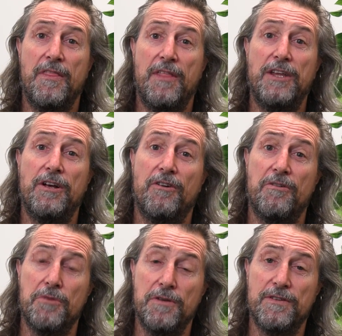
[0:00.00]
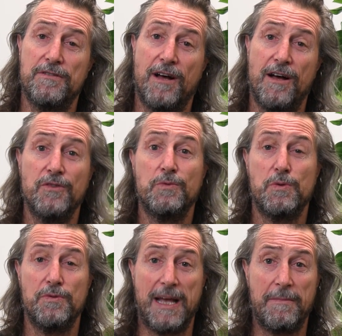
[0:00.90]
then you're gonna remove the tiles
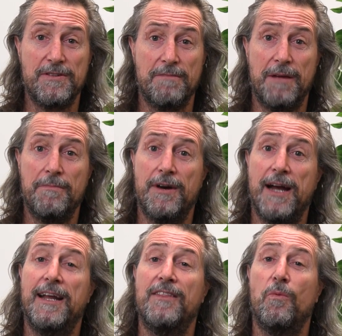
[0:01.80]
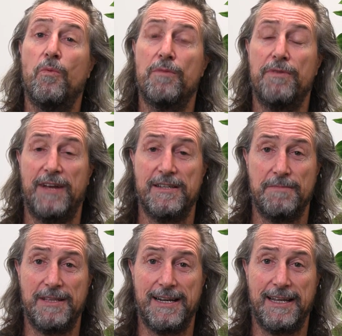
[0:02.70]
which will damage the membrane and the waterproofing has
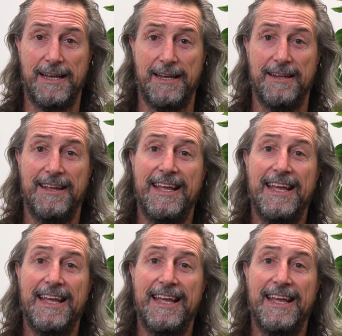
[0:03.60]
to be done again.